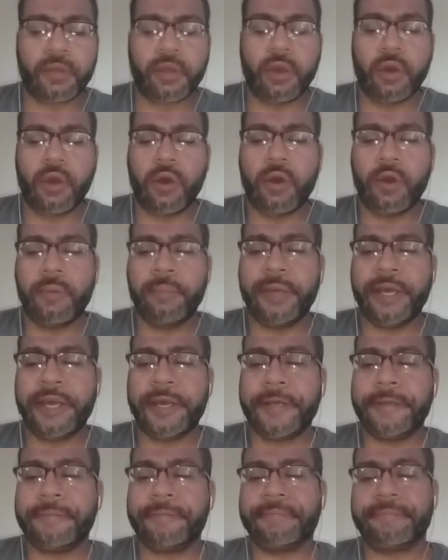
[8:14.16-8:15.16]
Oh
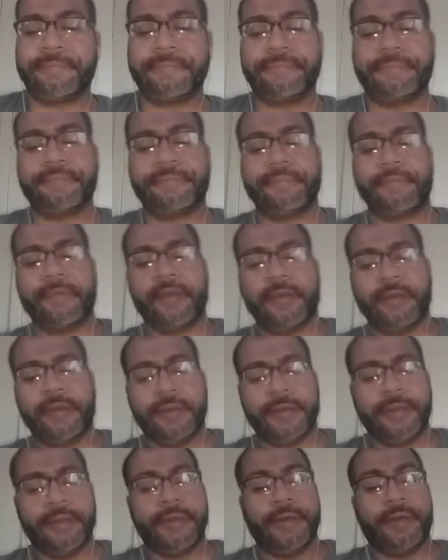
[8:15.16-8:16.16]
man.
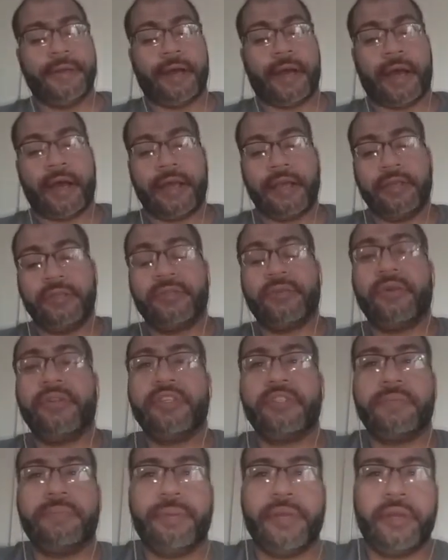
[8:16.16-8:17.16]
I enjoy
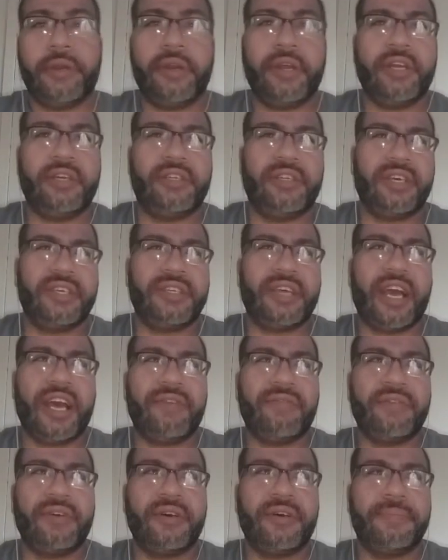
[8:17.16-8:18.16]
this beer. It does
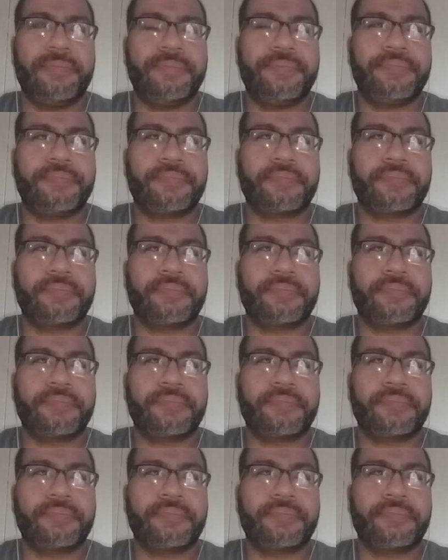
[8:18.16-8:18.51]
have a